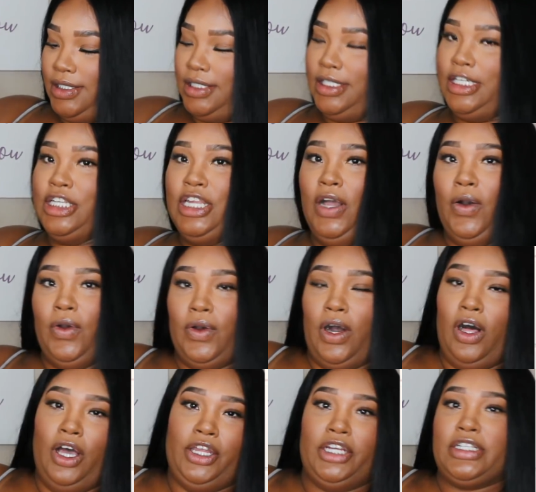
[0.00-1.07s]
you know,
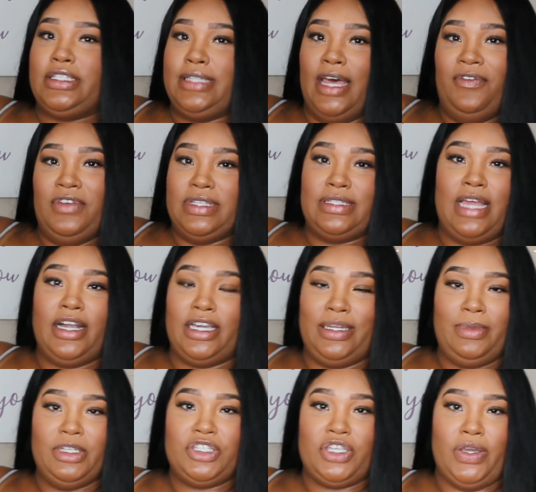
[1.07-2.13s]
all your stuff is not going
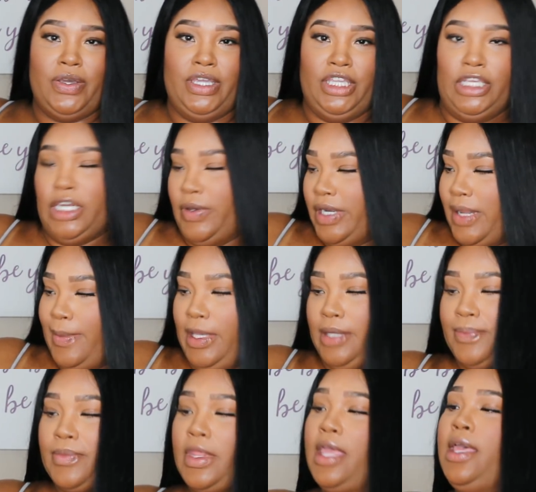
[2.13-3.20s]
to be showing, you know what I
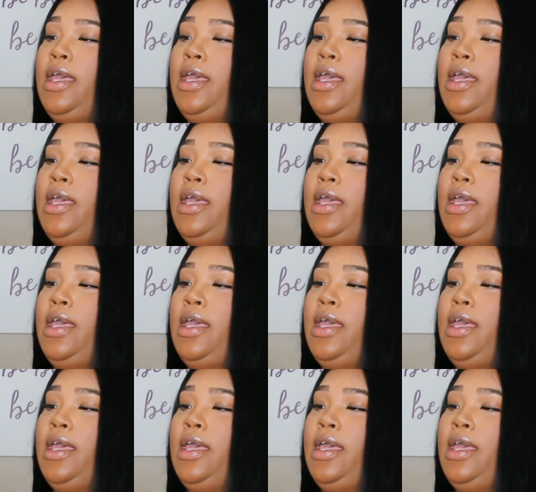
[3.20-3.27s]
mean?